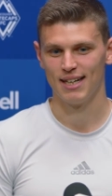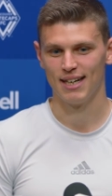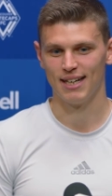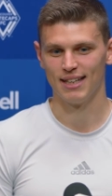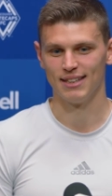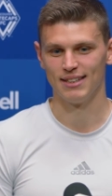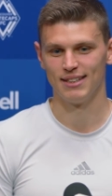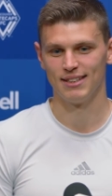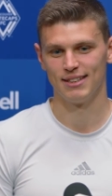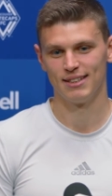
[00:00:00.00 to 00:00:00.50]

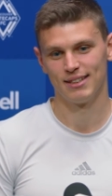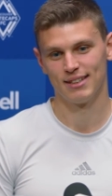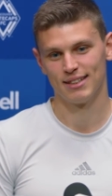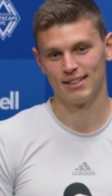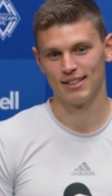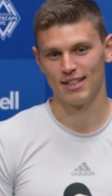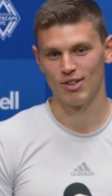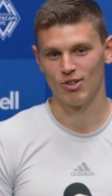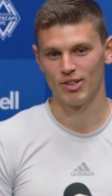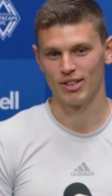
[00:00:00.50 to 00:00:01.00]
I didn't,
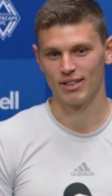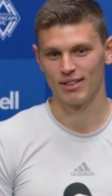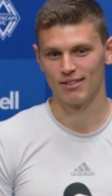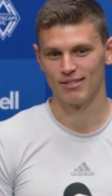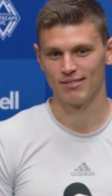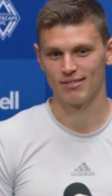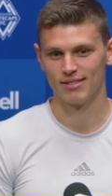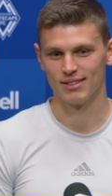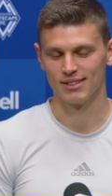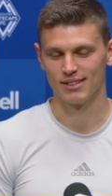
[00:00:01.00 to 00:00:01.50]
and now I
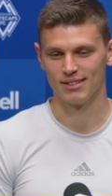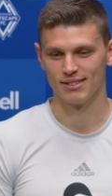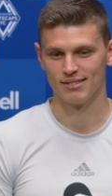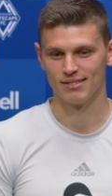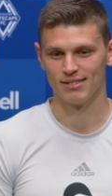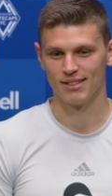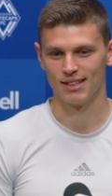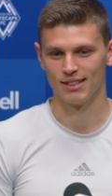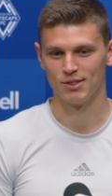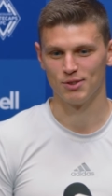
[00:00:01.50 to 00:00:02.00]
I
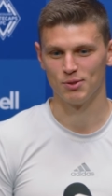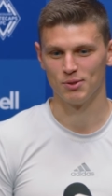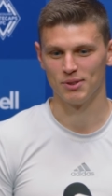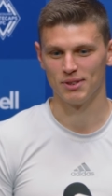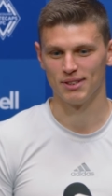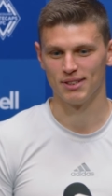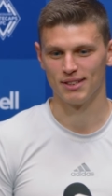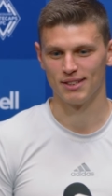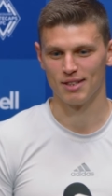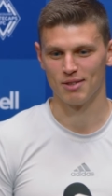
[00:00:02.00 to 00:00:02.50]
got to
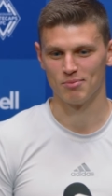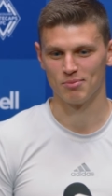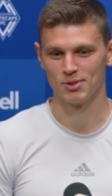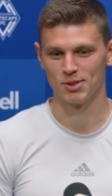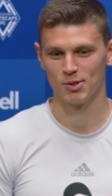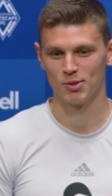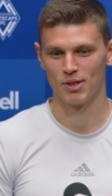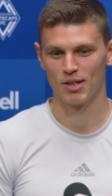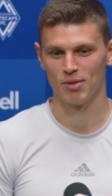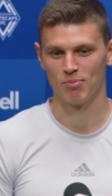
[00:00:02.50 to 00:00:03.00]
it, and I'm
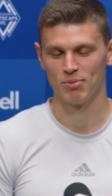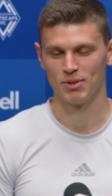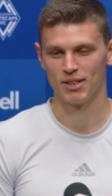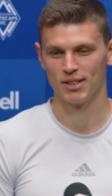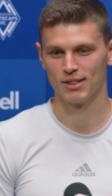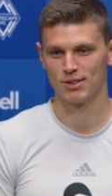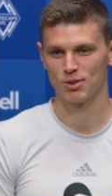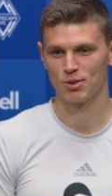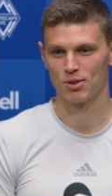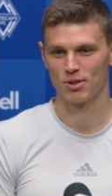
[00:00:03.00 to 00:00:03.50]
so happy
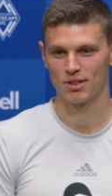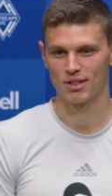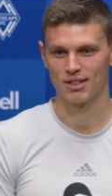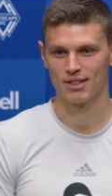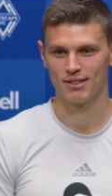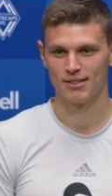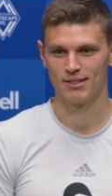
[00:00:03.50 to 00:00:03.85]
that I scored